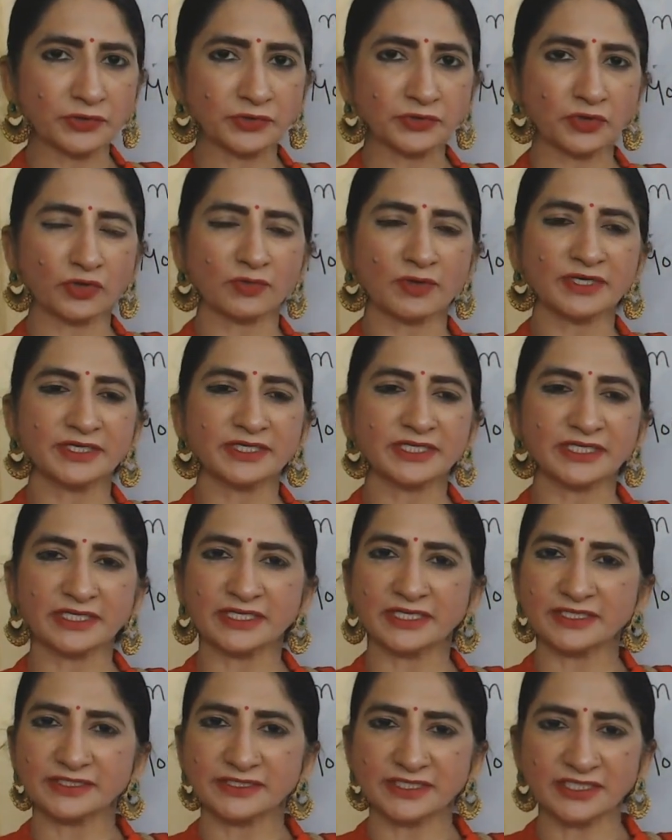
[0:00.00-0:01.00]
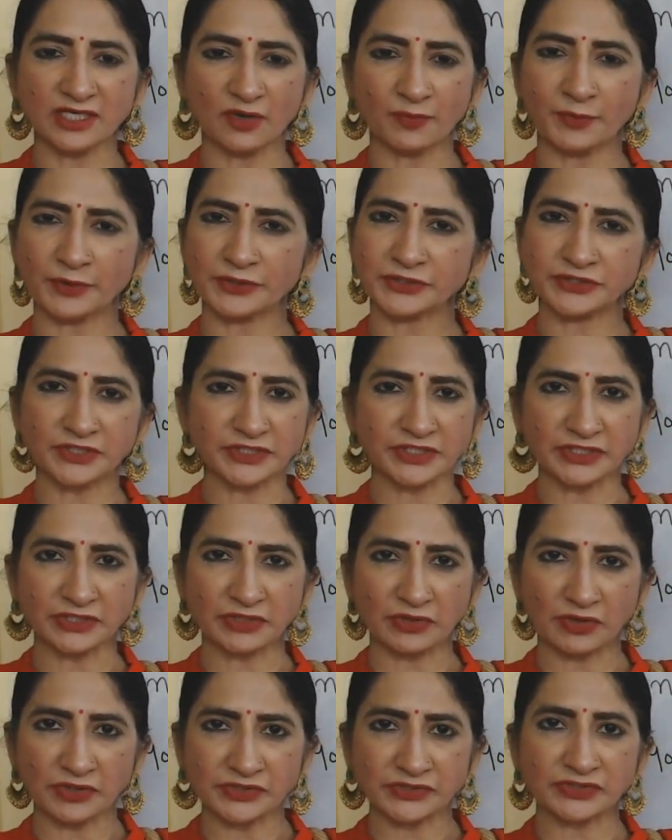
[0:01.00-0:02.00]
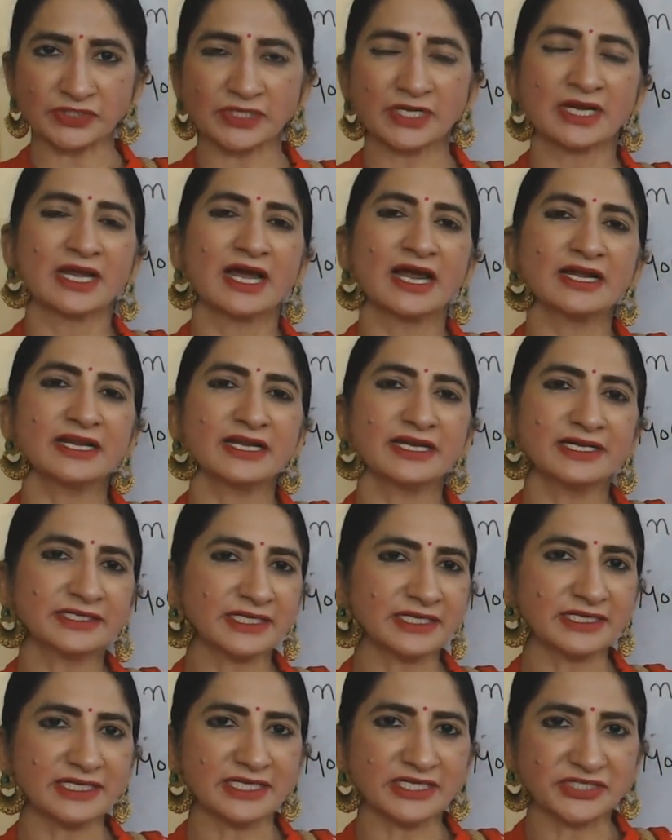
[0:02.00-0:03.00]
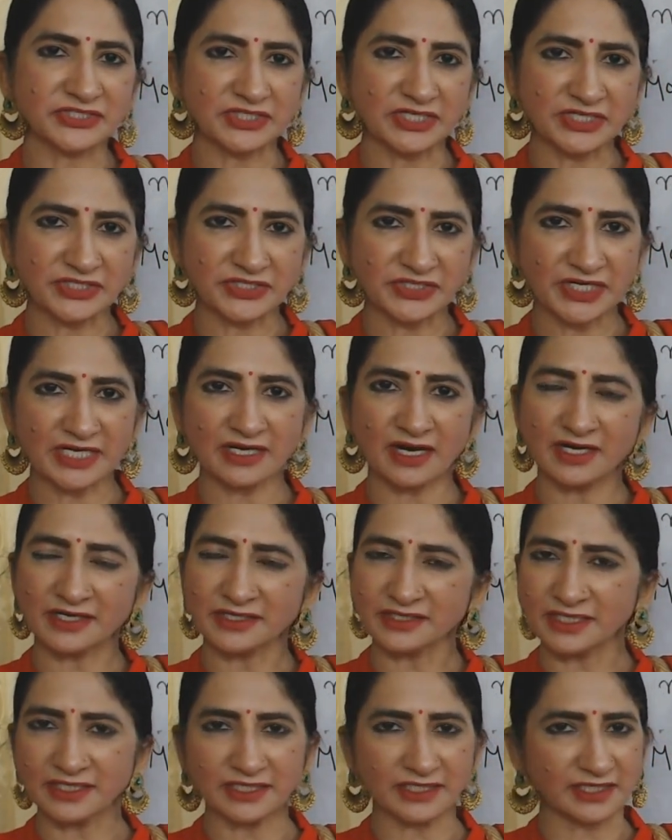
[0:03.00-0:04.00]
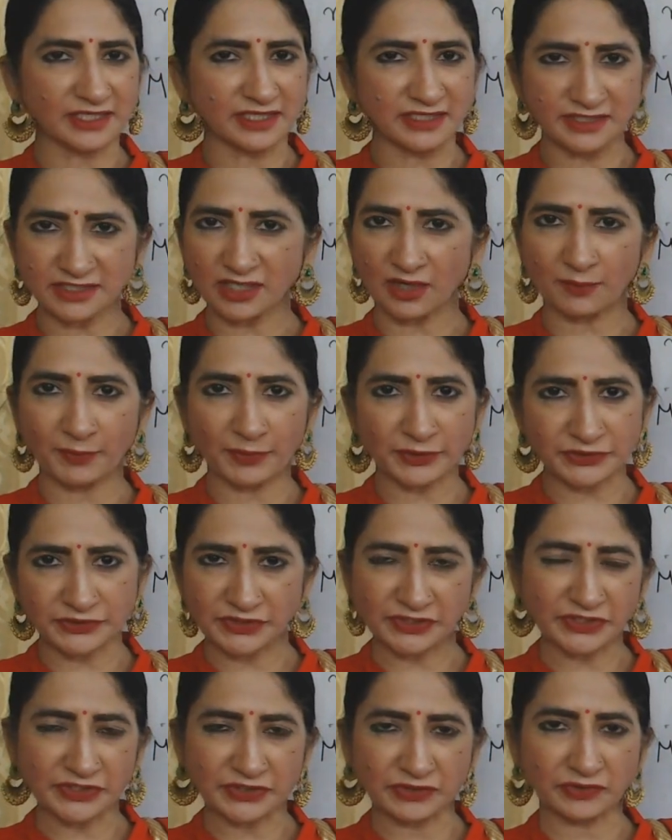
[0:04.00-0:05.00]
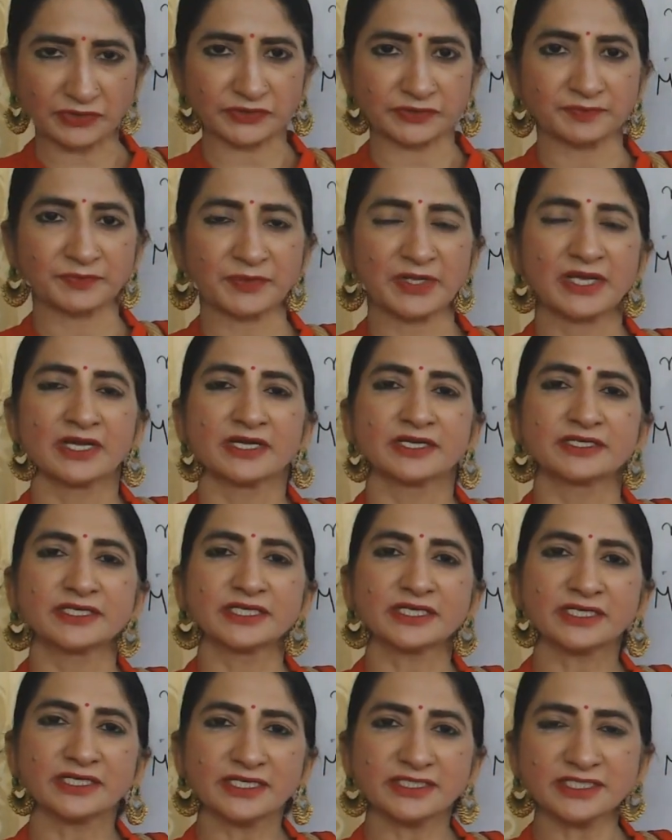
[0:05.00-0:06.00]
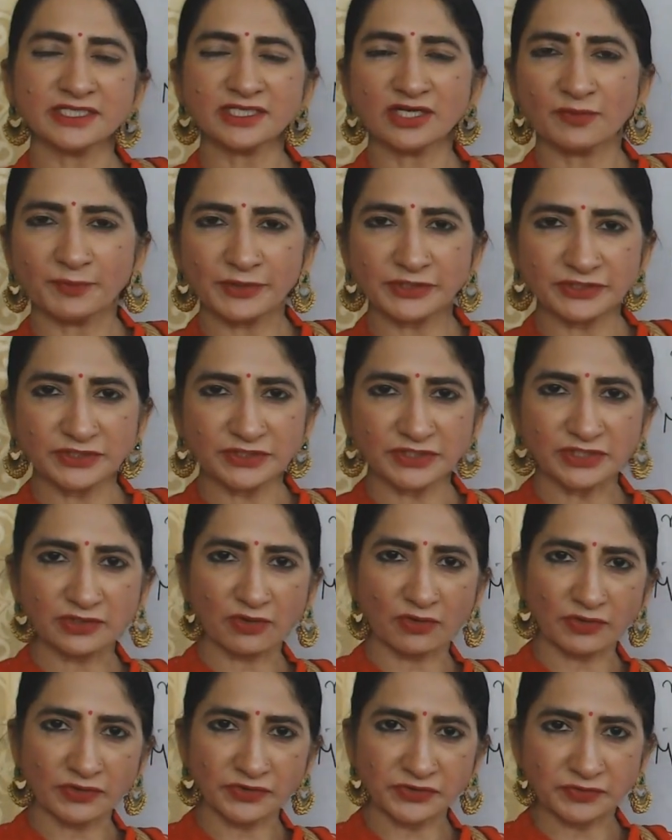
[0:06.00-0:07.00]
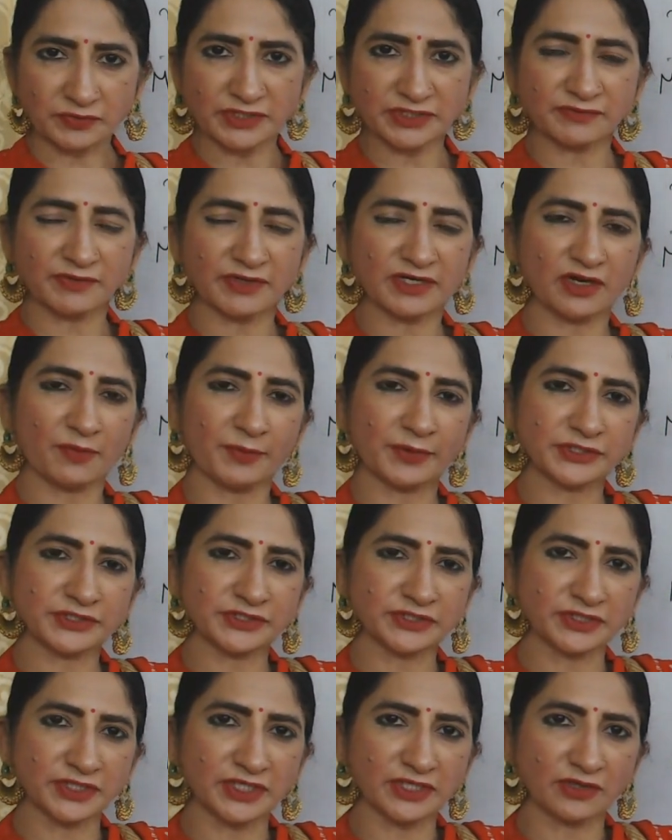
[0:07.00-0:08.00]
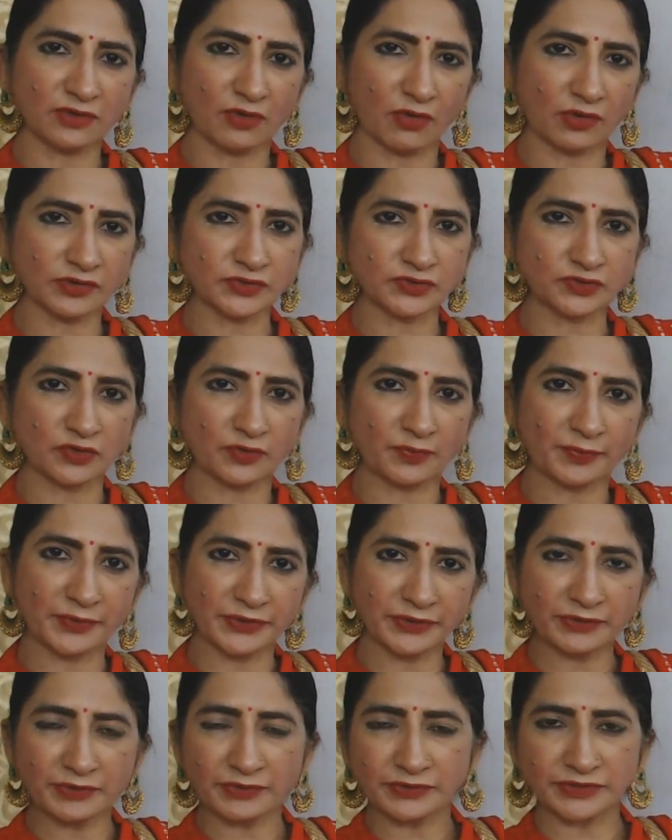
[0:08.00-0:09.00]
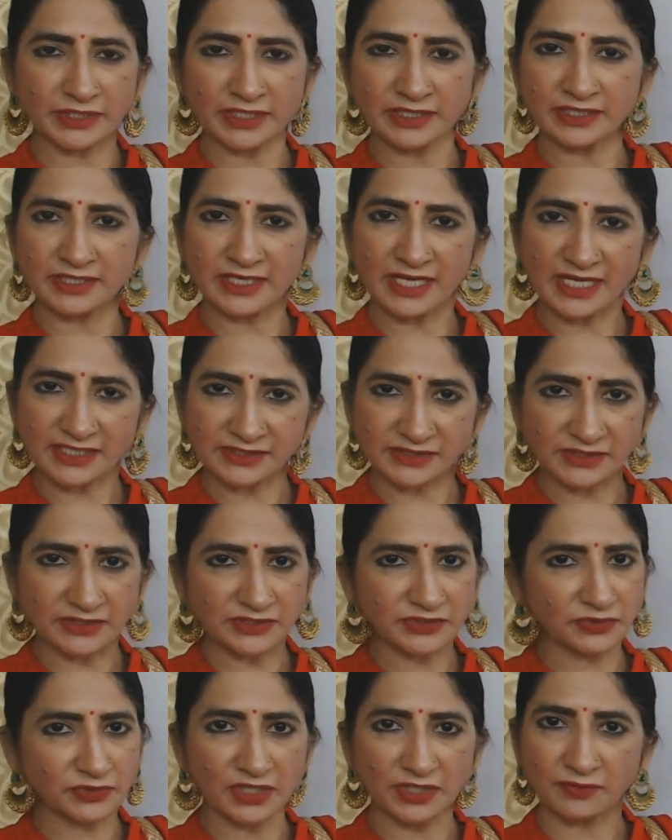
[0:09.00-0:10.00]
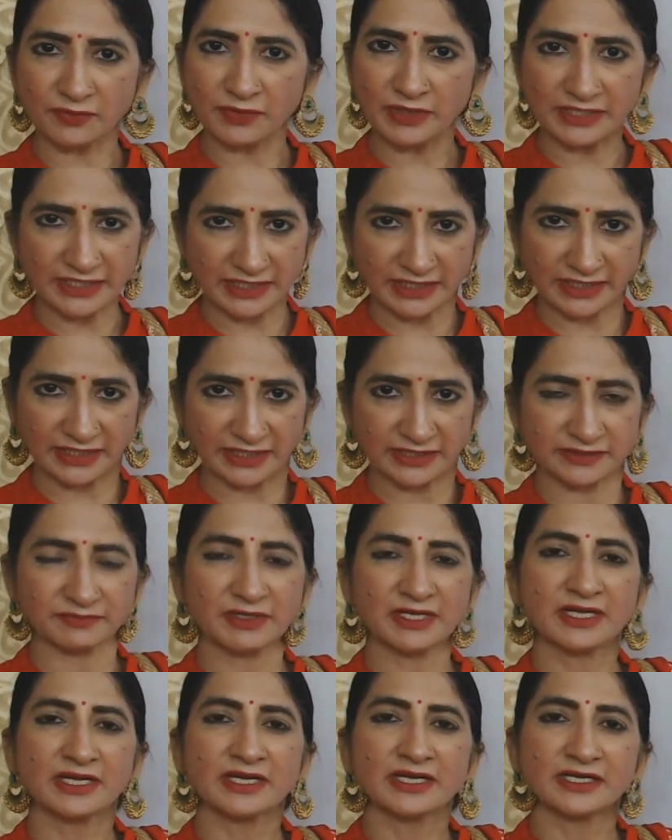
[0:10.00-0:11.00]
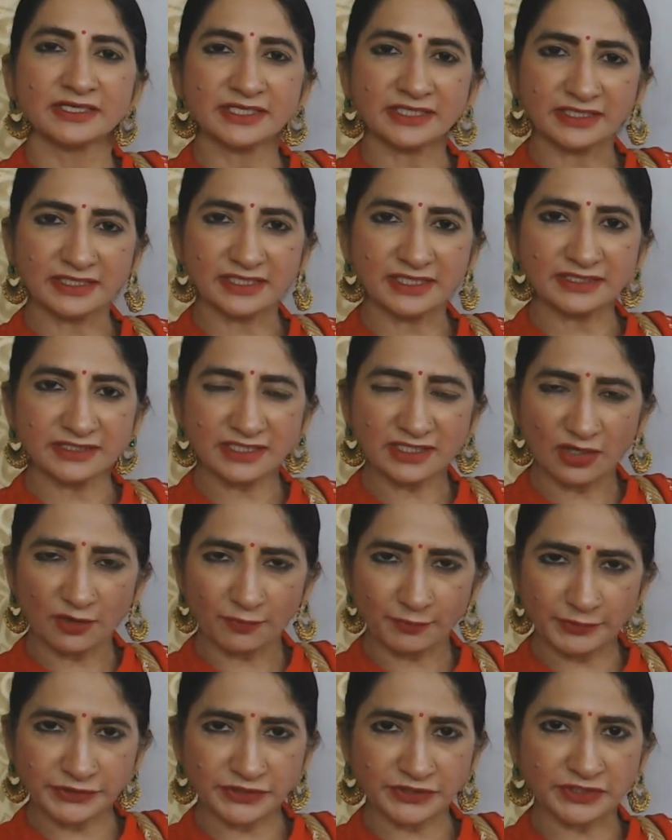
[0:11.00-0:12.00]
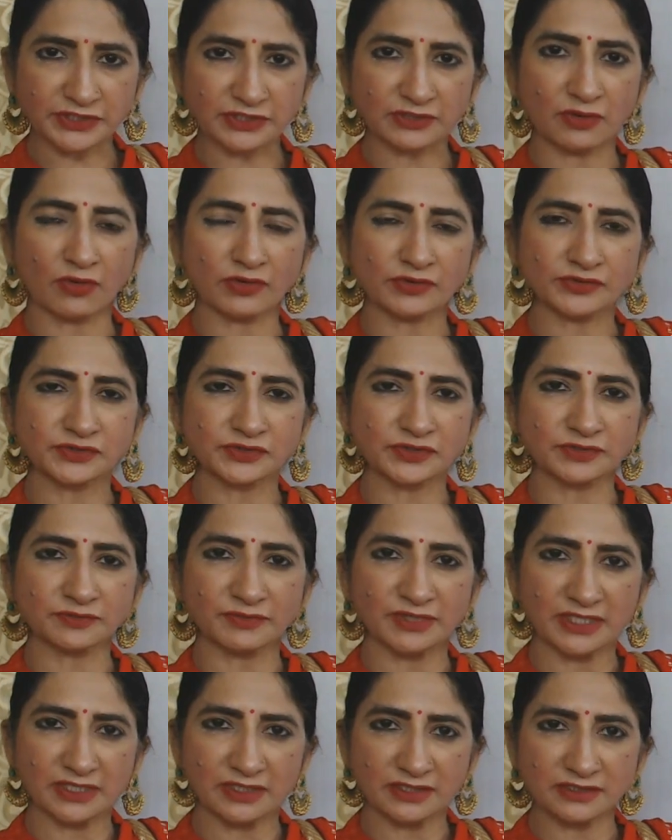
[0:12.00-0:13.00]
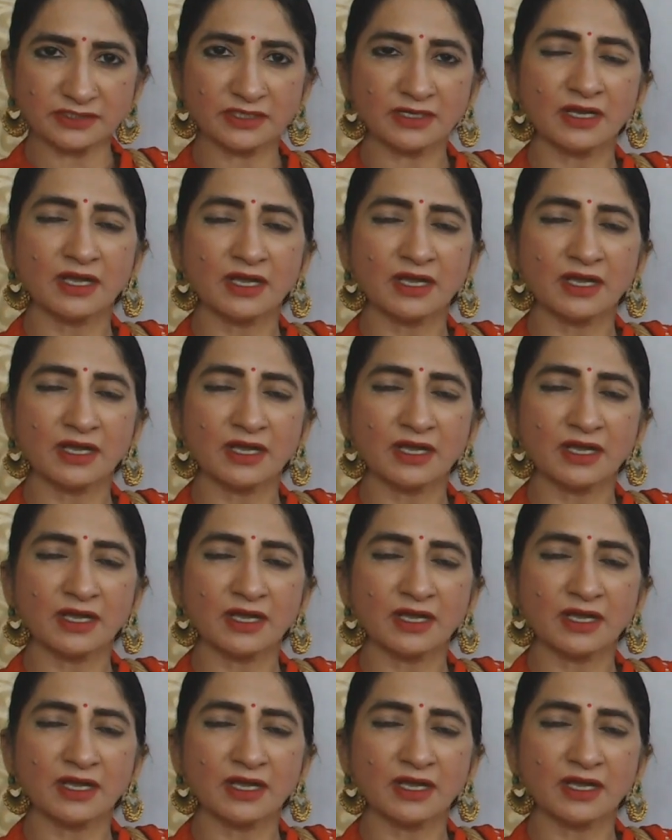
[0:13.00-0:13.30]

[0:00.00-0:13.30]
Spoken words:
to talk about decreasing opportunity cost and international trade under decreasing opportunity cost. Decreasing opportunity cost means when opportunity cost of producing next unit will decrease. Decreasing opportunity cost means